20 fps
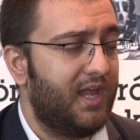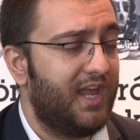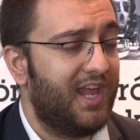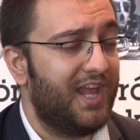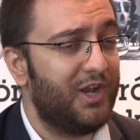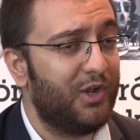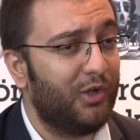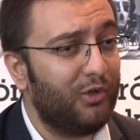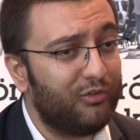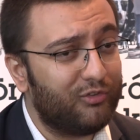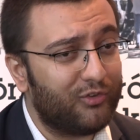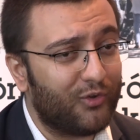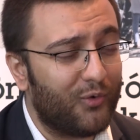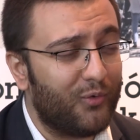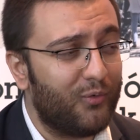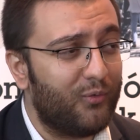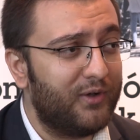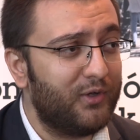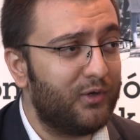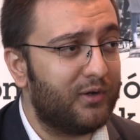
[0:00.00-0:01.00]
And also,
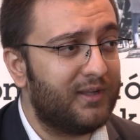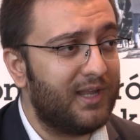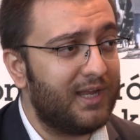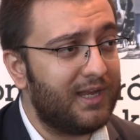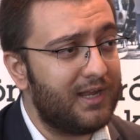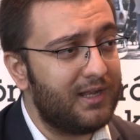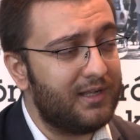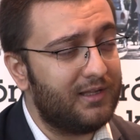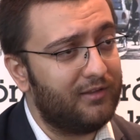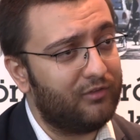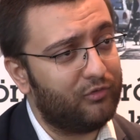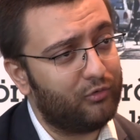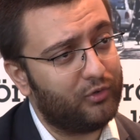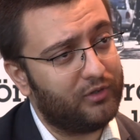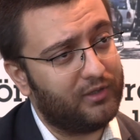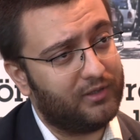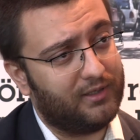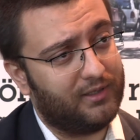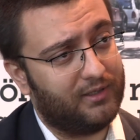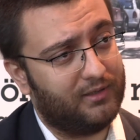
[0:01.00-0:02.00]
when you're taking this to
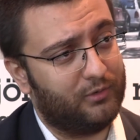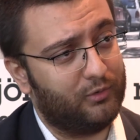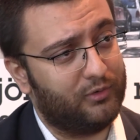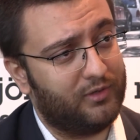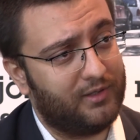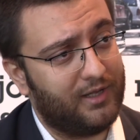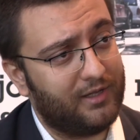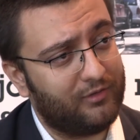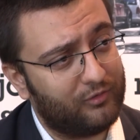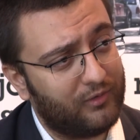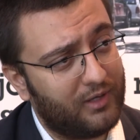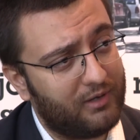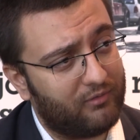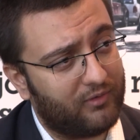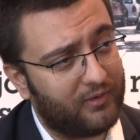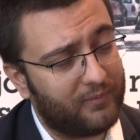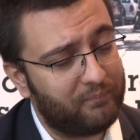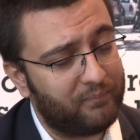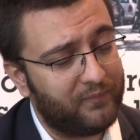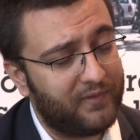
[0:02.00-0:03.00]
the next
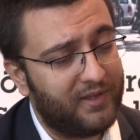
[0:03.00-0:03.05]
level,